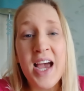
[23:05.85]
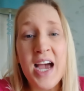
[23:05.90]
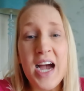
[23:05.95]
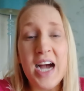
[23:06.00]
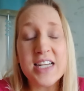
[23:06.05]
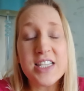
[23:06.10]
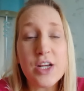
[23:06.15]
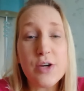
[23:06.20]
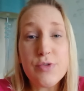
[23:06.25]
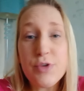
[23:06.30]

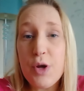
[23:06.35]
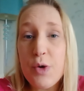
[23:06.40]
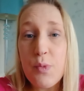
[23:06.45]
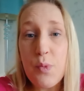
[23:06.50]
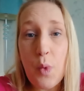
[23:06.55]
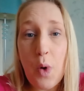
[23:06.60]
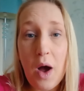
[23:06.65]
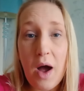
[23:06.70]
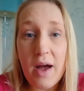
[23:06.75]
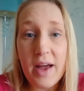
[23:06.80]
I don't know
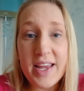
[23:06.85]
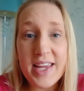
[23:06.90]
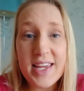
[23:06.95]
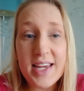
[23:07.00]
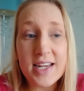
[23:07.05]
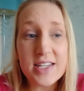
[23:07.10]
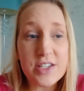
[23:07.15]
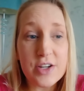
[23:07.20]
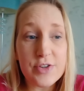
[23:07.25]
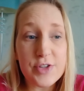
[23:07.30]
why.
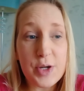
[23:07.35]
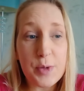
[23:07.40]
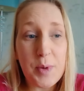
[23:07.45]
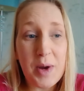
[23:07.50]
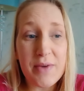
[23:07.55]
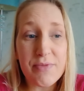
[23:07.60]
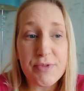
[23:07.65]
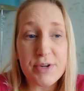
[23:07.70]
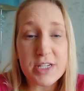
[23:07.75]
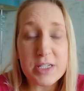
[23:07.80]
I don't know
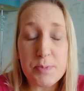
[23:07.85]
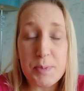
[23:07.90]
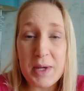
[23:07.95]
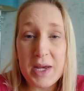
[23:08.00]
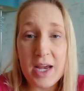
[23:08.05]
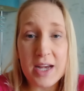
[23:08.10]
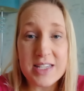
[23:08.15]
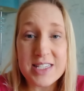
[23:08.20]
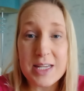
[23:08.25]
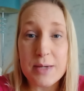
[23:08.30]
whether it's
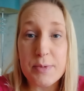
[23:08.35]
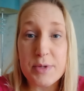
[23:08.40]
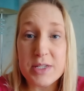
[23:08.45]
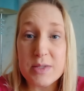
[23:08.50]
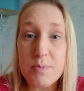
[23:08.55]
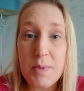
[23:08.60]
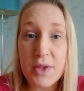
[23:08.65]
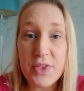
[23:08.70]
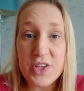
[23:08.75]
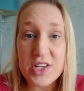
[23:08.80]
because it
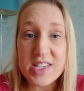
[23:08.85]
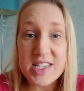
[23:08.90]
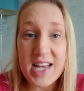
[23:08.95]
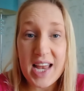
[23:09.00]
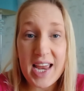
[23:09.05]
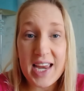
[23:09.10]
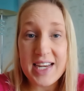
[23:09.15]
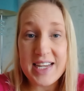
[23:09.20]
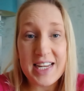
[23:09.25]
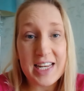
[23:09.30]
was Mother's
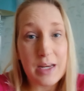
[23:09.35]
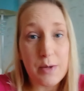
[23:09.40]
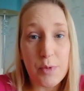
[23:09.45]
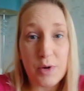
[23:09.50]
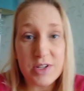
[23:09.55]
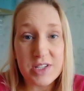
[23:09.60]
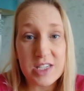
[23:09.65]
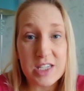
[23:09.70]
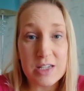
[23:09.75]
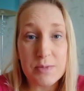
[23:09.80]
Day he
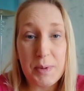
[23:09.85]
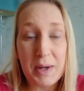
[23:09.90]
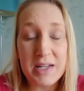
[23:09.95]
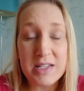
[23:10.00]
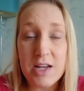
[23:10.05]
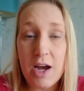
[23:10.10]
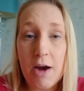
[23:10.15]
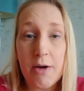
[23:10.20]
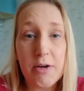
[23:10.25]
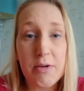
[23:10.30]
wanted to spend
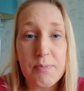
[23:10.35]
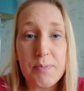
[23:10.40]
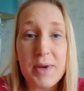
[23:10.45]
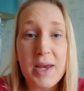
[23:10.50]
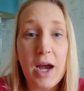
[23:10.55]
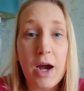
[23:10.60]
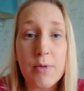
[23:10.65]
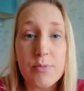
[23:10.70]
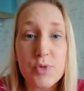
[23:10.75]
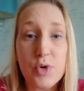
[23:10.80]
time with
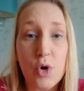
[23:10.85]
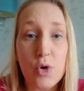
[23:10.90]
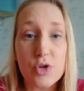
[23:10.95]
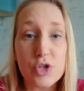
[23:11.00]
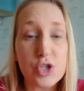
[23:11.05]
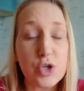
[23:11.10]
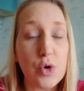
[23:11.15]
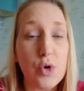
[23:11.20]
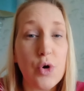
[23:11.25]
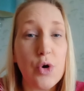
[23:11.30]
me. I'm not
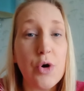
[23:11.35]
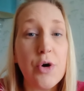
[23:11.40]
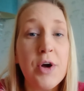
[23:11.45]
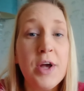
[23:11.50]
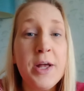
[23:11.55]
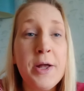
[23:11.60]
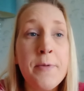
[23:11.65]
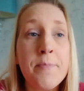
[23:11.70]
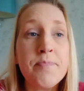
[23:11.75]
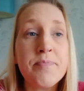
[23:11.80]
sure
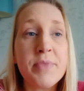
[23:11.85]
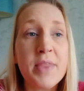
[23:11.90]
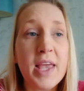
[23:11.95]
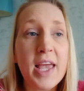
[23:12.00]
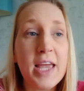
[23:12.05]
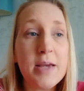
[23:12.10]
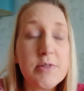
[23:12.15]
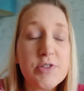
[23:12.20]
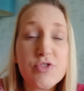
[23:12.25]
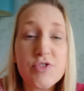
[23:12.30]

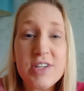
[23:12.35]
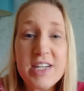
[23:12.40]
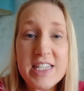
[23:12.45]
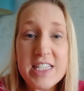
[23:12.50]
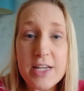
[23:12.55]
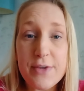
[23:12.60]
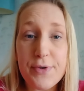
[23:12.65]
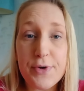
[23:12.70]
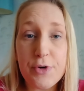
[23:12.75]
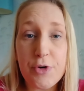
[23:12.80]
it was really
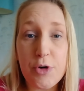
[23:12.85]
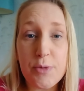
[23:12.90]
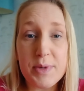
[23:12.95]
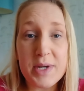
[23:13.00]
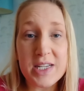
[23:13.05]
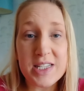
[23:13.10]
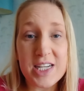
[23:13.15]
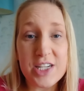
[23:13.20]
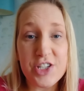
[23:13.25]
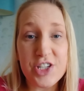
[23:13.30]
difficult
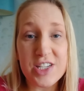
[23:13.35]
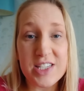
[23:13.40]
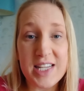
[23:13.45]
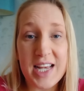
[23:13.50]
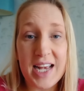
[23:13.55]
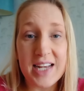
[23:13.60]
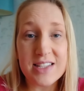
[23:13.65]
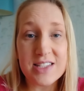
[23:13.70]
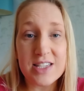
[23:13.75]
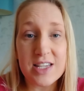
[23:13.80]
because I just
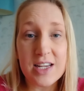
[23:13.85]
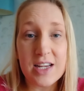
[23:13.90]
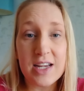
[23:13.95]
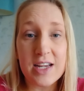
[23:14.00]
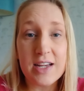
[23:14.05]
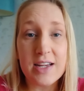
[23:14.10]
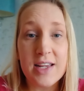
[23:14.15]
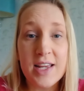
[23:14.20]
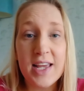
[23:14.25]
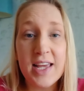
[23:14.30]
had
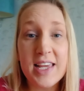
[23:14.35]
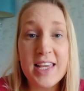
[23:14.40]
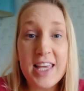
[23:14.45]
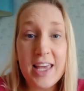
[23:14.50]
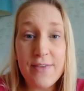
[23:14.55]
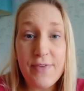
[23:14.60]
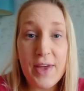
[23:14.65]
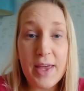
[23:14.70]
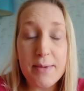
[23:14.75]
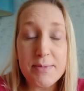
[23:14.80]
to
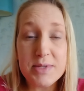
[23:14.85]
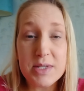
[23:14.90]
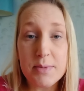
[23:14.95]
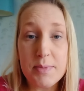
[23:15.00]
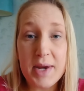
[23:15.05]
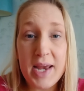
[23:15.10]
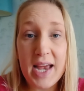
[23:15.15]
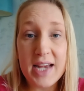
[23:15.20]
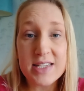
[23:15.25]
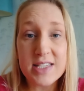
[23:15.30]
give him to
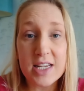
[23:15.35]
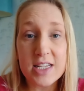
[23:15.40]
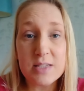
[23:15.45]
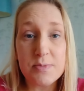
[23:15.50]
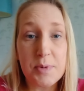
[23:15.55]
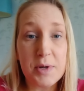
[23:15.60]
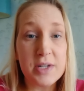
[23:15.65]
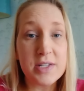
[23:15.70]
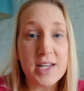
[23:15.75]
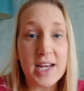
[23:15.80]
my
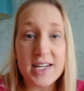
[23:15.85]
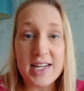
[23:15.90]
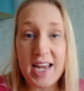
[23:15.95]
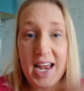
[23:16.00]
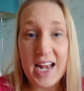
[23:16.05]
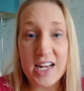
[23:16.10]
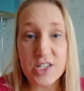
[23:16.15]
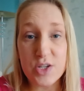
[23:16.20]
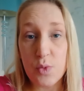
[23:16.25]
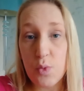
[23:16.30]
ex-husband and I
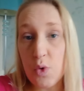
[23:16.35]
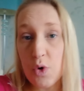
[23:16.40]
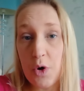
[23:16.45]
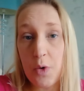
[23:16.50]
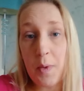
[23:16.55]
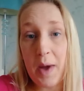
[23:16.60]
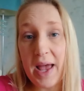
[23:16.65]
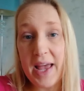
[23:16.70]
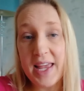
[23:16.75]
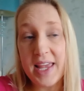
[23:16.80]
had to walk
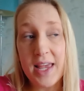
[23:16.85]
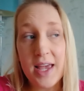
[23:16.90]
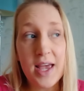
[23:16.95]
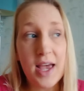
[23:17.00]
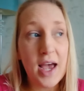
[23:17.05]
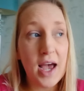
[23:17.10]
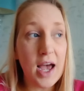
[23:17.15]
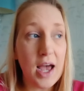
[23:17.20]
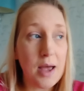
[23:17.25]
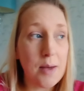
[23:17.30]
away,
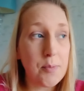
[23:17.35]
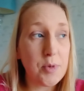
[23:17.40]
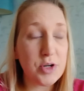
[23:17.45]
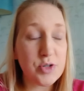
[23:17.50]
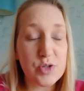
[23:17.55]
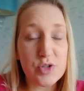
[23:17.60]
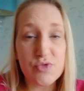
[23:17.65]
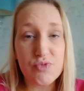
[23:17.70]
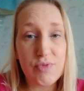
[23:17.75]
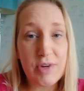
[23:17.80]
uh,
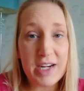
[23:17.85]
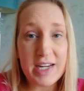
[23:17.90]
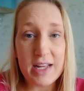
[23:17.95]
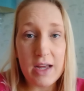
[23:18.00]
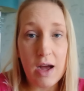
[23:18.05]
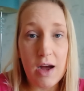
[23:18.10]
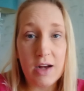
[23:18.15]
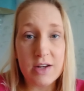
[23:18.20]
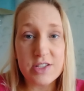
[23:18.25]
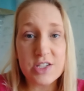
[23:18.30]
which was really
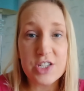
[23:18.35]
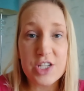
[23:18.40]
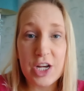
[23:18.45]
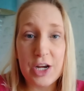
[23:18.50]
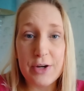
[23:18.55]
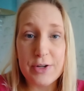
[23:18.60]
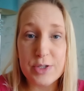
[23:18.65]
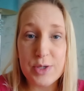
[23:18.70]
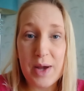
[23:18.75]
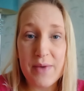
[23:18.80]
hard to
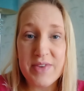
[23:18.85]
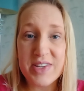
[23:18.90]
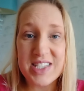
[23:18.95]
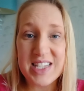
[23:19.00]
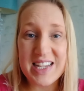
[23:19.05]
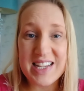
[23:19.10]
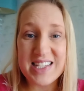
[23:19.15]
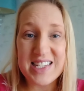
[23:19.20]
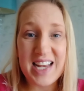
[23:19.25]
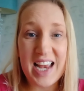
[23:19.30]
do. So ever
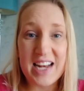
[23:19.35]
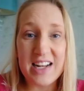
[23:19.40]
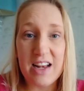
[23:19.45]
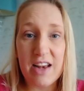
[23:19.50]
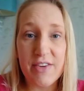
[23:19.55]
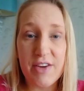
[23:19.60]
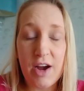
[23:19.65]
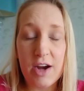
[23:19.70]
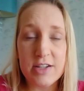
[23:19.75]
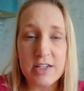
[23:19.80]
since then,
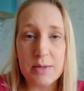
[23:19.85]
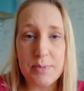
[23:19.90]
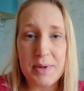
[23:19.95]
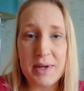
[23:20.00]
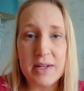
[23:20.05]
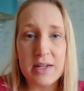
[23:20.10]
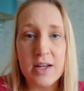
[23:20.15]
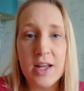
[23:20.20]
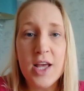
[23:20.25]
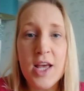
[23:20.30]
I've kind of
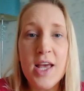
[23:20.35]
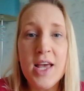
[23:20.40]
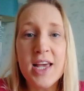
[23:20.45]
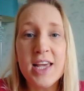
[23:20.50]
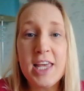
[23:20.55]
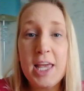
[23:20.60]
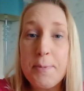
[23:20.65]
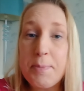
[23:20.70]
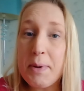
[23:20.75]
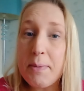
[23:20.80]
been
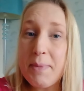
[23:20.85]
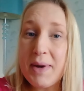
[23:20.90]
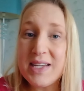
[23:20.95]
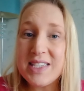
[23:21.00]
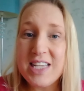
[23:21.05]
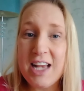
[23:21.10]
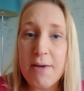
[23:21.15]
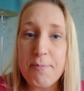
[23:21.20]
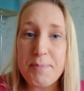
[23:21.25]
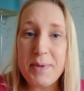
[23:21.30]
keeping
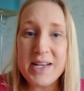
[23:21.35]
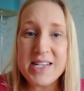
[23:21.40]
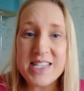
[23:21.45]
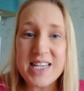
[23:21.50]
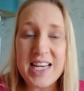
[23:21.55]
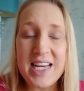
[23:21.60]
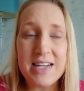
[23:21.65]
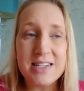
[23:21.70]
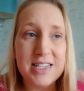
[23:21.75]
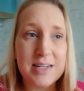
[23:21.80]
myself
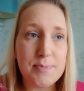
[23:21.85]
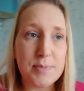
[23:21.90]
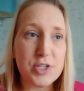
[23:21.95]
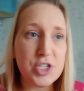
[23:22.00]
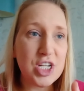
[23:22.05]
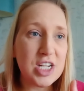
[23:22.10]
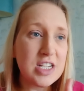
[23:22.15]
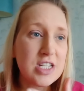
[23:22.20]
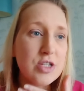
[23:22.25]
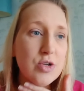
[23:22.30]
busy. I did my
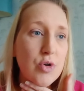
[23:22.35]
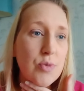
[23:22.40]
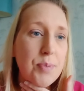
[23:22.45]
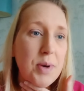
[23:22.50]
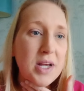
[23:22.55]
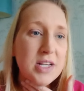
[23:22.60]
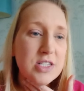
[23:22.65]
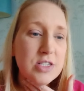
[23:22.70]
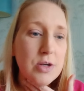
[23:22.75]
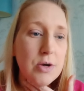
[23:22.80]
jigsaw
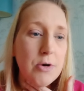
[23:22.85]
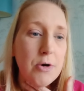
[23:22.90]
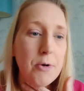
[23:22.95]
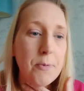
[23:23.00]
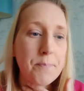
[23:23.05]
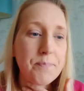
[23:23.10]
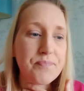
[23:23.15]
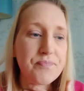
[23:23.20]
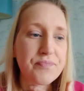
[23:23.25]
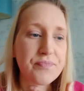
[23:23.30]

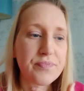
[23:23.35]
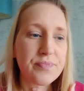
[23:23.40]
puzzle.